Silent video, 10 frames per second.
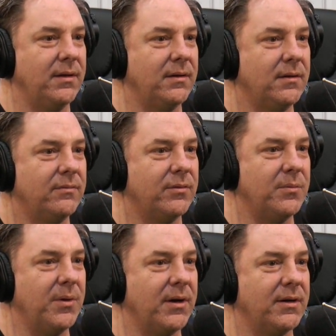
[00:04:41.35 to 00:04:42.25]
I
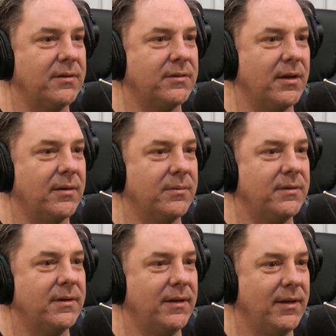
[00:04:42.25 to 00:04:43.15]
saw that Psycho. from
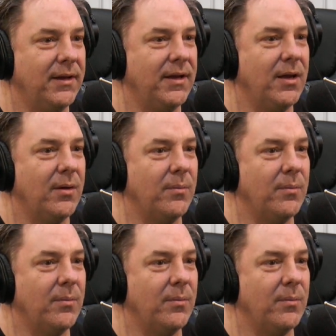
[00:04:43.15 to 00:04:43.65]
American Psycho.